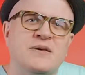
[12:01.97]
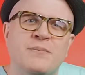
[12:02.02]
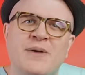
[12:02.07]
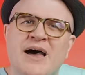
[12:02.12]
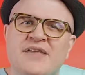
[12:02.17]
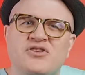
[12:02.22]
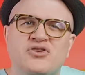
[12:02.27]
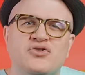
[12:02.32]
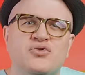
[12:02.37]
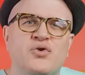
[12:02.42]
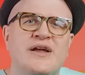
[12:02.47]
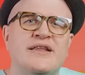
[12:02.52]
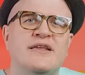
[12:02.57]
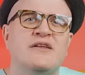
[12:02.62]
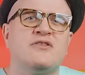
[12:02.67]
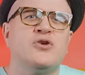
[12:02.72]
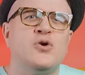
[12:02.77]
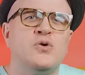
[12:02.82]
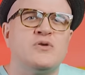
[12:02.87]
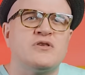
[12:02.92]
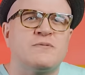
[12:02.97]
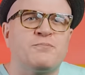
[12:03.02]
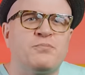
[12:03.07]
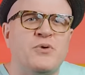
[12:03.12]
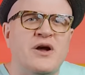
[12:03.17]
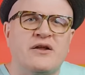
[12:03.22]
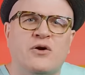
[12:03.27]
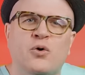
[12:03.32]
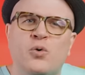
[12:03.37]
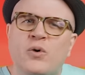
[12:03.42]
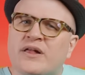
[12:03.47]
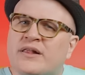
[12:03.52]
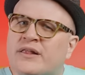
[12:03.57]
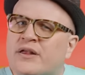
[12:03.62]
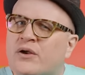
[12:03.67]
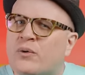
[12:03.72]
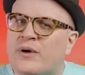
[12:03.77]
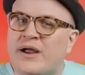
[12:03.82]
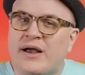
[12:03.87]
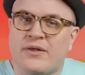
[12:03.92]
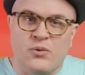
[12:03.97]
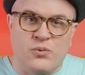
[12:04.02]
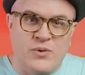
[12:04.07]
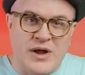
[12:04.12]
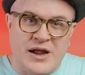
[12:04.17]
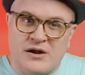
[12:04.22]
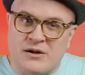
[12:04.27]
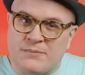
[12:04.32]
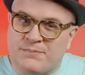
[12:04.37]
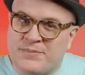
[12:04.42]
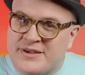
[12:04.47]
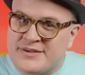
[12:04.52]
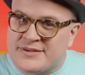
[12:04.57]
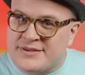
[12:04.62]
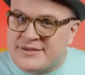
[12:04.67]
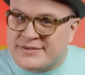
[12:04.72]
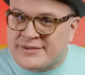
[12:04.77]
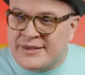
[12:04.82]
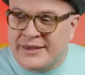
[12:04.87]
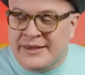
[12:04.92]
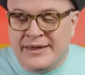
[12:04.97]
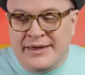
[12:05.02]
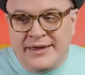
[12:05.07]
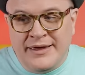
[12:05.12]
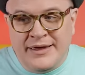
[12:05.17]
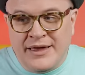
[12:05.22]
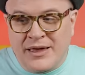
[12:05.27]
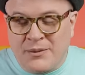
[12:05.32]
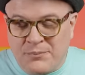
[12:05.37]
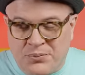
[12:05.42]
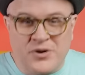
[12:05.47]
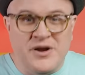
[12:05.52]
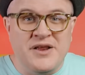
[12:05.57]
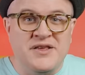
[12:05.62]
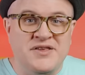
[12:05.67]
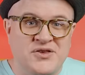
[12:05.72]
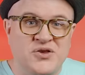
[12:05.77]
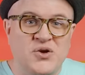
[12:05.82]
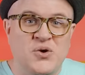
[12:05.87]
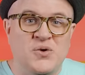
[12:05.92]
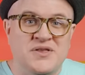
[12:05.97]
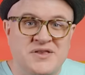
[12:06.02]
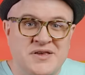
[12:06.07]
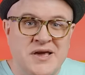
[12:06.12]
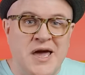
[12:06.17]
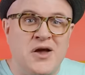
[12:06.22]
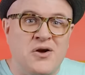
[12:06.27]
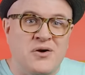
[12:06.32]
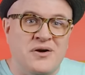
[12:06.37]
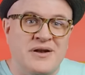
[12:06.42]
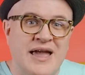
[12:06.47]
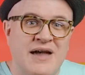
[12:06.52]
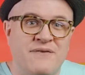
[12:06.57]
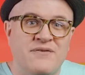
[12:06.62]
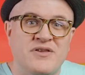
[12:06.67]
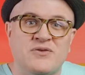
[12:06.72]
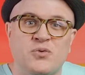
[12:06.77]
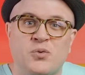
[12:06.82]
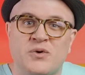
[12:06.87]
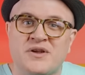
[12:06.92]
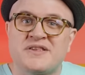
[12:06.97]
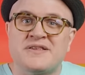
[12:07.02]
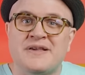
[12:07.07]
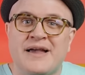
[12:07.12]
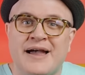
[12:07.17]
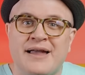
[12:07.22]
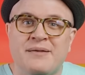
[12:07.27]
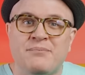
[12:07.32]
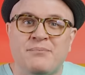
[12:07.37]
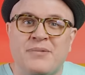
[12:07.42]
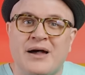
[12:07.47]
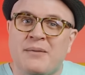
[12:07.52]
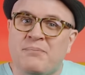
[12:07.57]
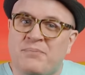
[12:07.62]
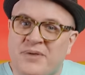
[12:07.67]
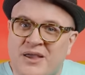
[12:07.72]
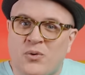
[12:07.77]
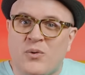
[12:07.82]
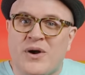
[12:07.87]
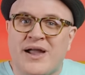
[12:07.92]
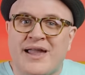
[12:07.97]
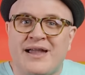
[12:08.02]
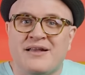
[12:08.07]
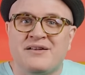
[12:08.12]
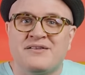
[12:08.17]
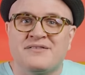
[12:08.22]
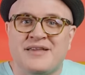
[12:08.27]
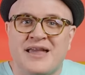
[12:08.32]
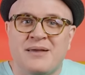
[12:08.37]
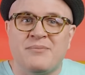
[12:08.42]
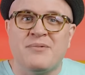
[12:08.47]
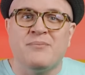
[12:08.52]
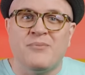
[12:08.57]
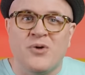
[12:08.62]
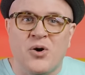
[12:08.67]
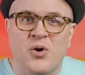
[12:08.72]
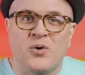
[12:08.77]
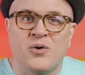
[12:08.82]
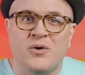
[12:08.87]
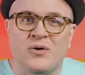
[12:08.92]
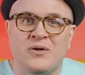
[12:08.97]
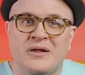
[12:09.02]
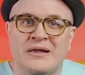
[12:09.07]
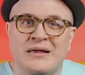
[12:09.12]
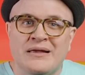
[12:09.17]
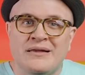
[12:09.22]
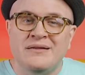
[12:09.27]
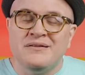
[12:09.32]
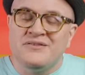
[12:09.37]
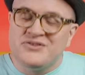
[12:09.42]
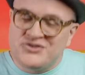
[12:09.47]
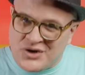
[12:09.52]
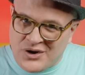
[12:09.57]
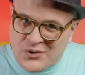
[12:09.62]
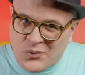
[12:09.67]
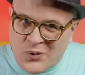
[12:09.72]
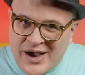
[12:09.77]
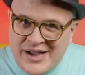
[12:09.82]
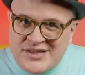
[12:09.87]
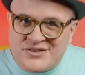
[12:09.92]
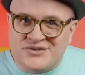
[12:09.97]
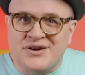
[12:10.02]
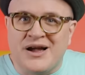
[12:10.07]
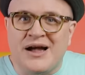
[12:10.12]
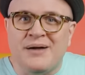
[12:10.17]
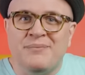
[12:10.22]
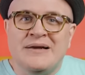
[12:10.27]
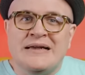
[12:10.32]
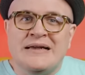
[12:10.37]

about the trending tune spread quickly around the record business, and pretty soon Zager and Evans were signed by bigwig entertainment mogul Jerry Weintraub.